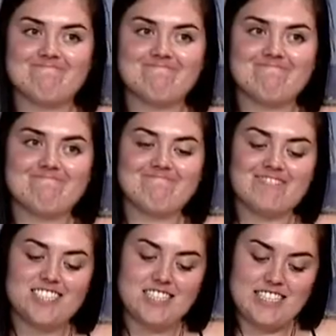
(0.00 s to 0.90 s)

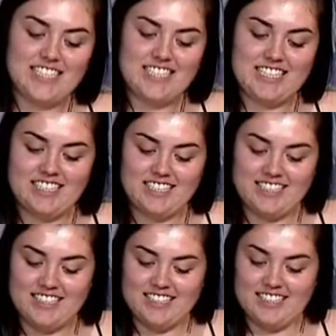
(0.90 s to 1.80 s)

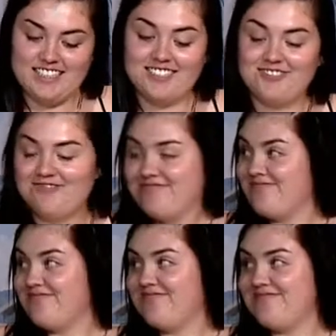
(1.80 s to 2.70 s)

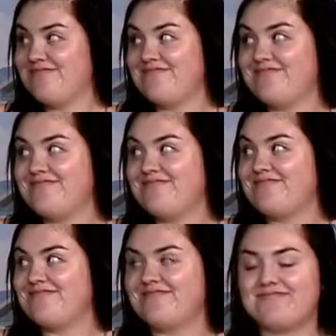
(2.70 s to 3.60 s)

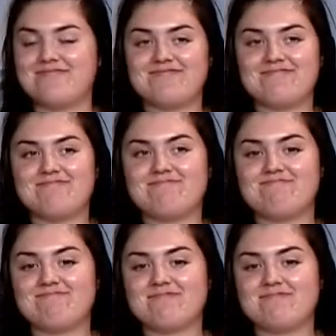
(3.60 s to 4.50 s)

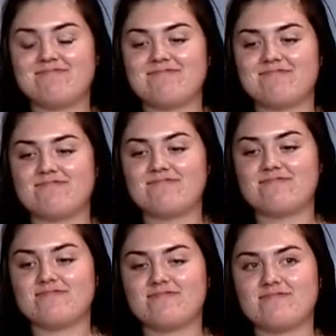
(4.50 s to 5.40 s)

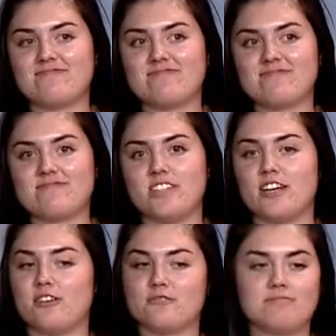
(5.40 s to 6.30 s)

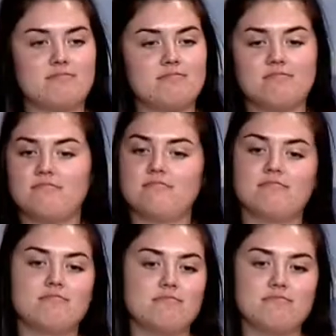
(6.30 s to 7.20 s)

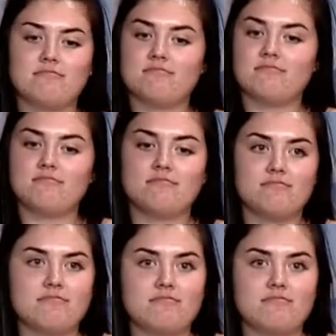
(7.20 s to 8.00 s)
No words are spoken by the person on screen.